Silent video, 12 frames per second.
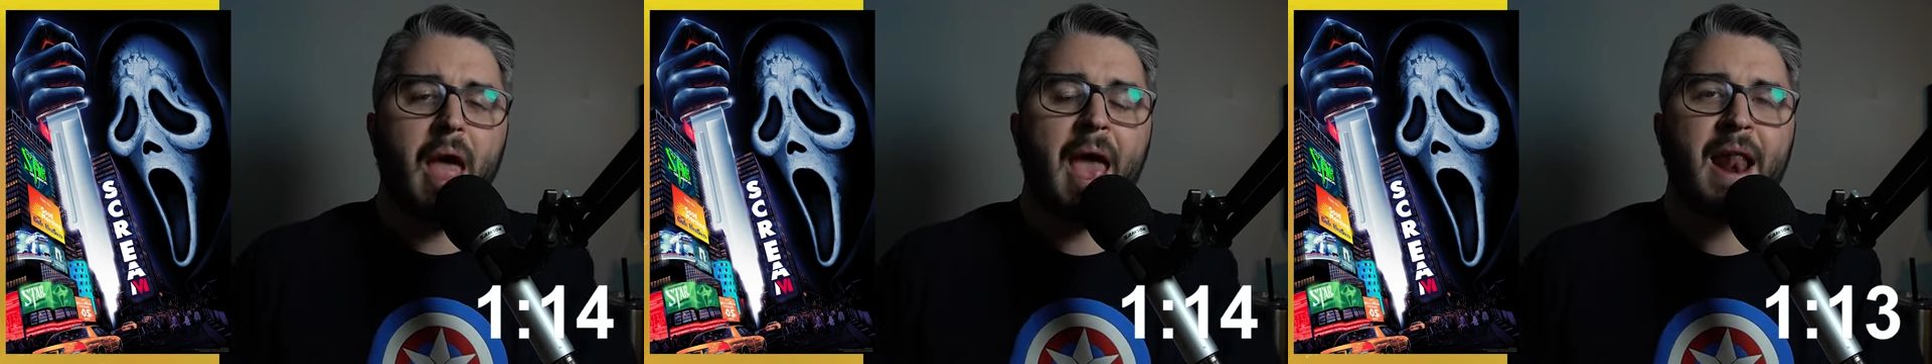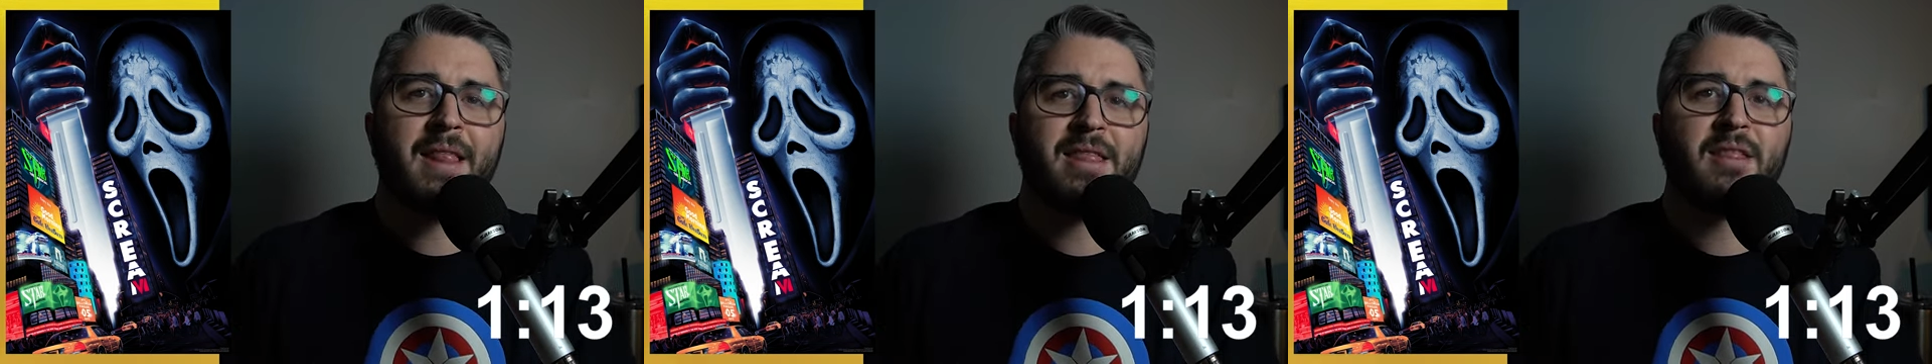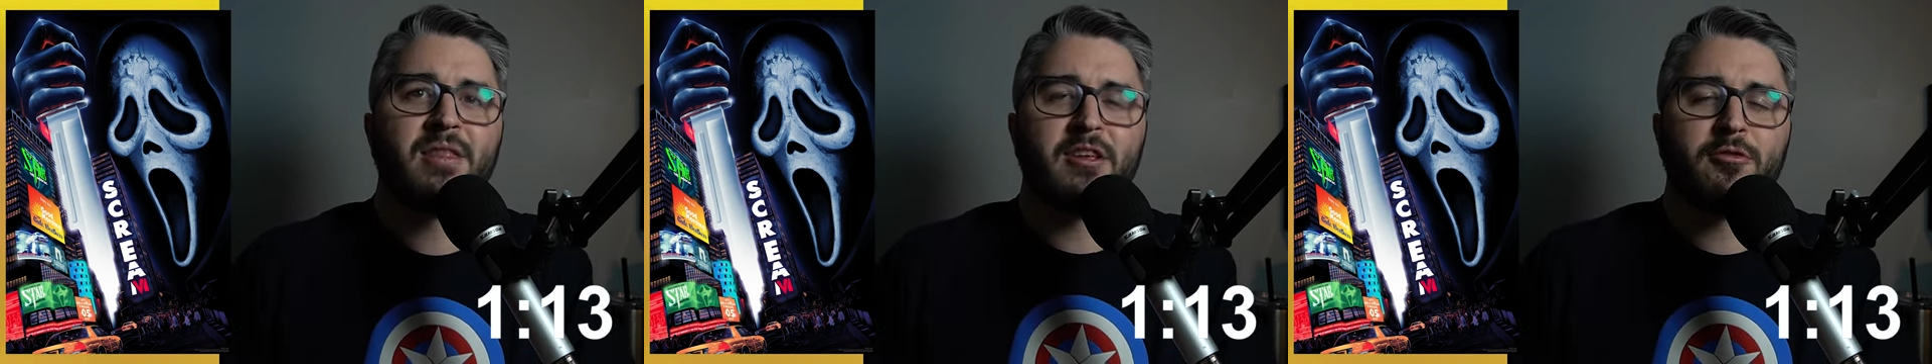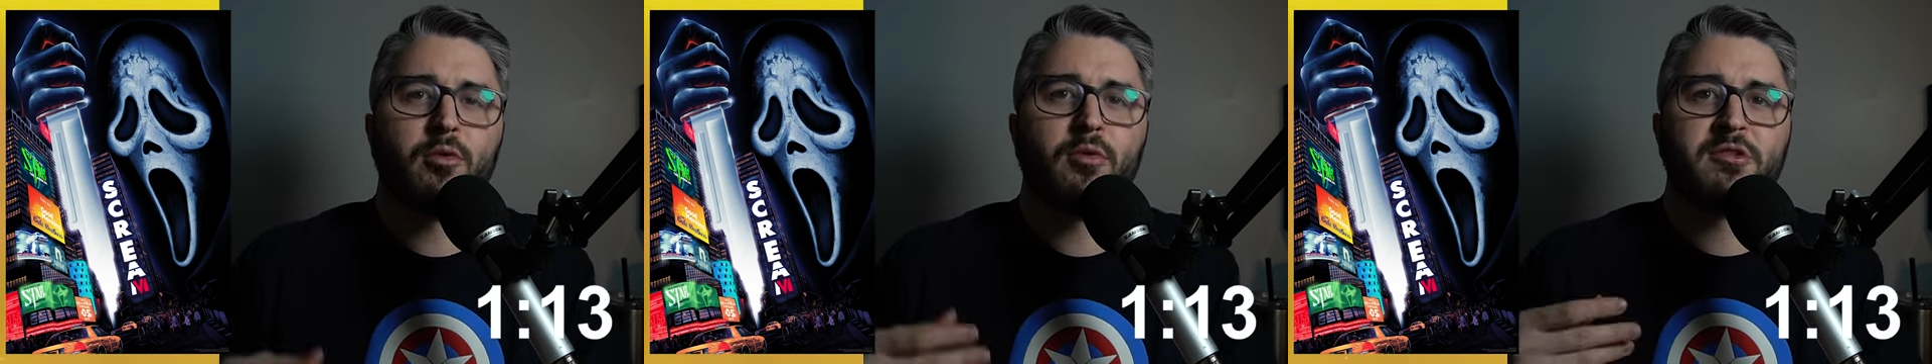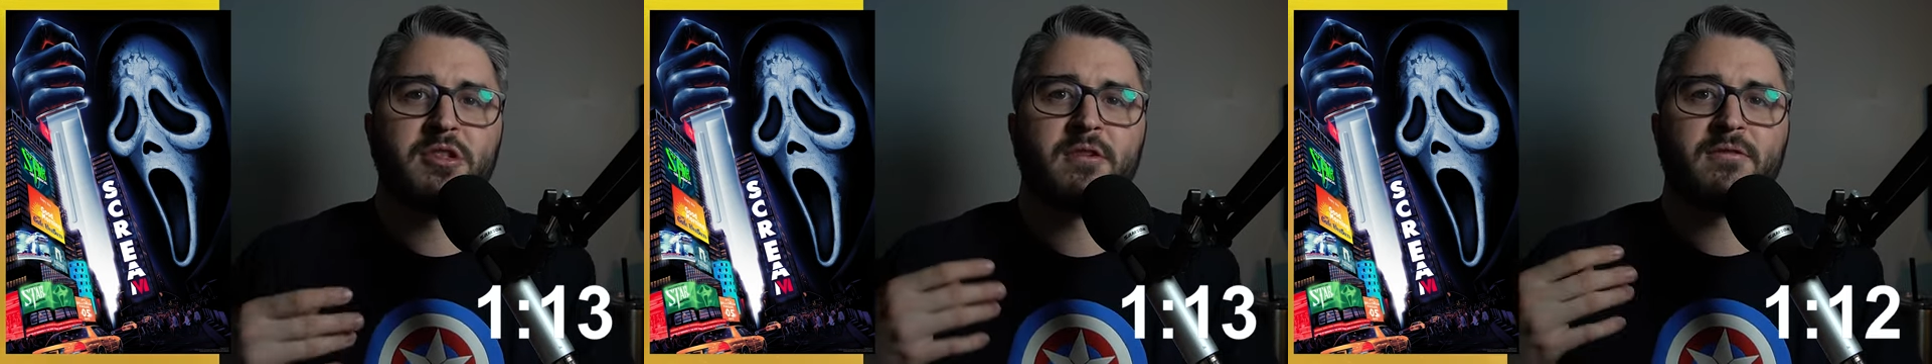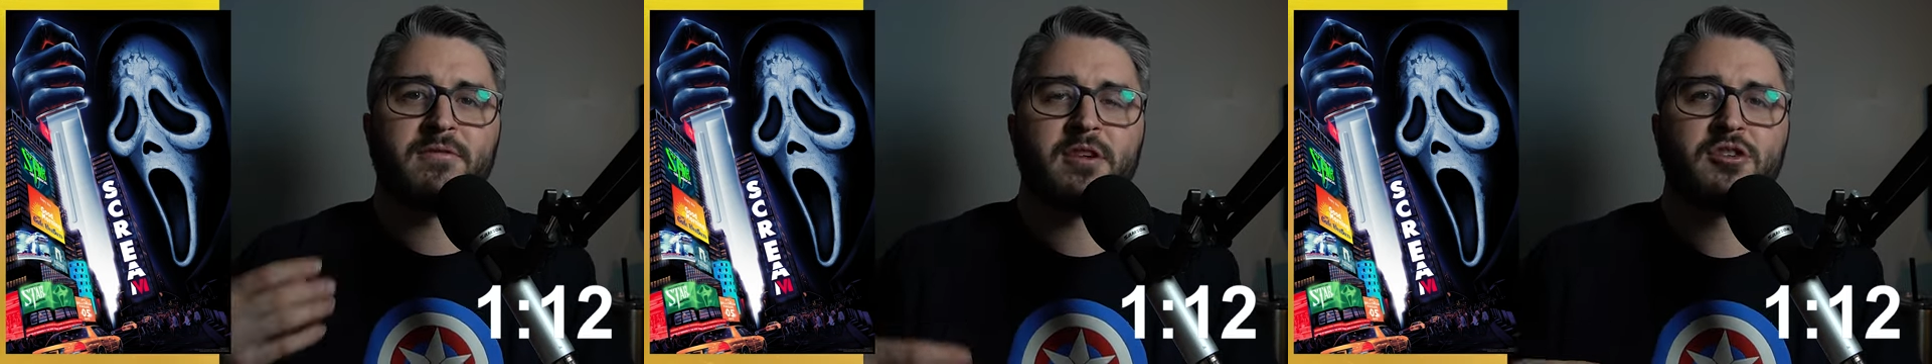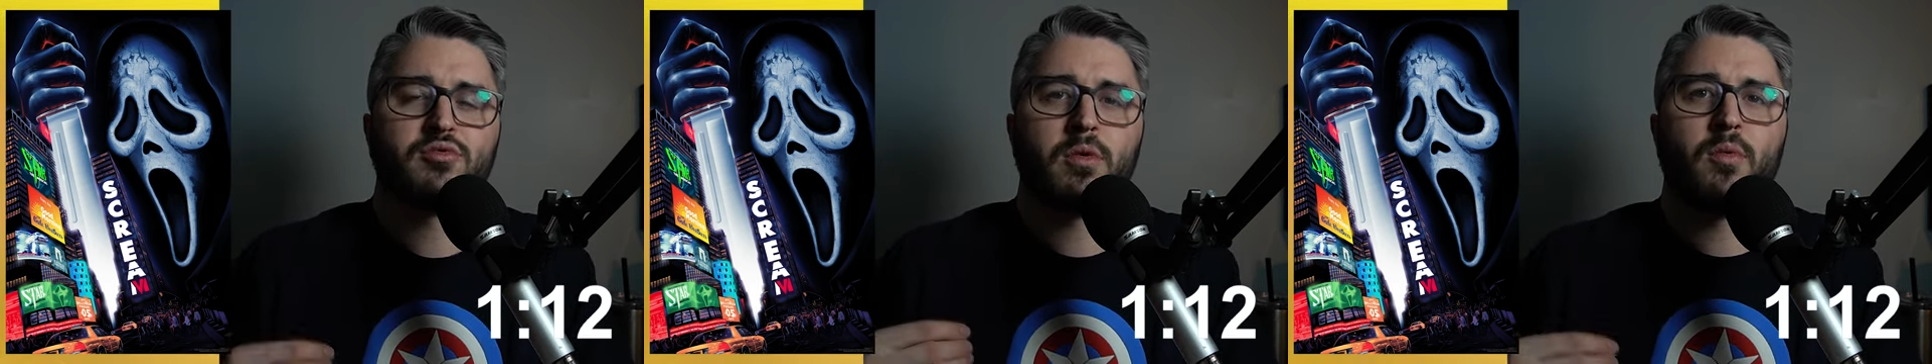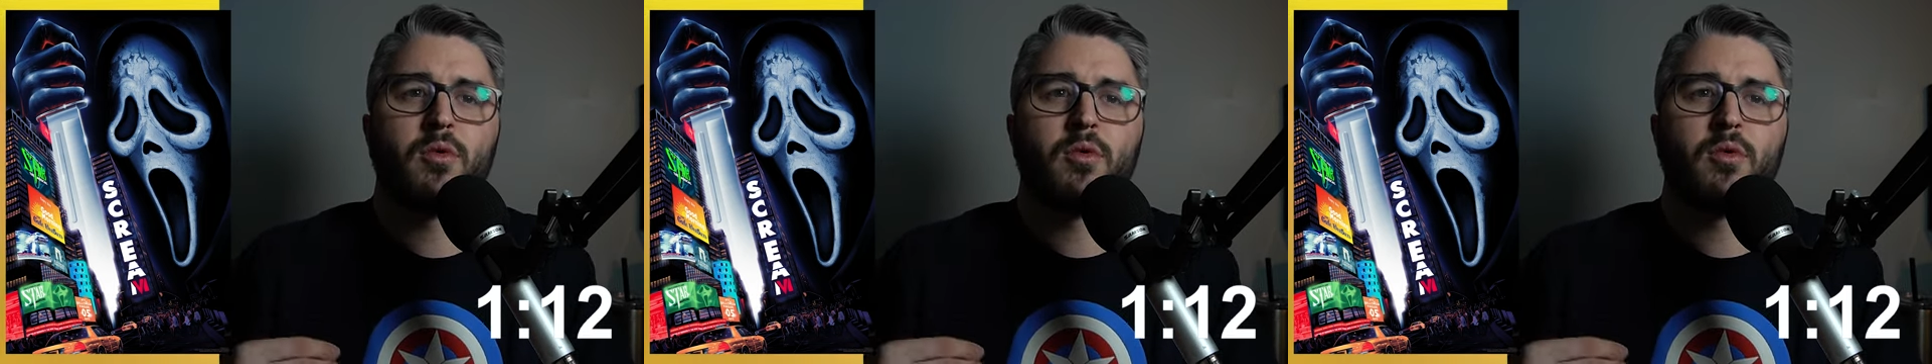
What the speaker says: And I think this one was their first one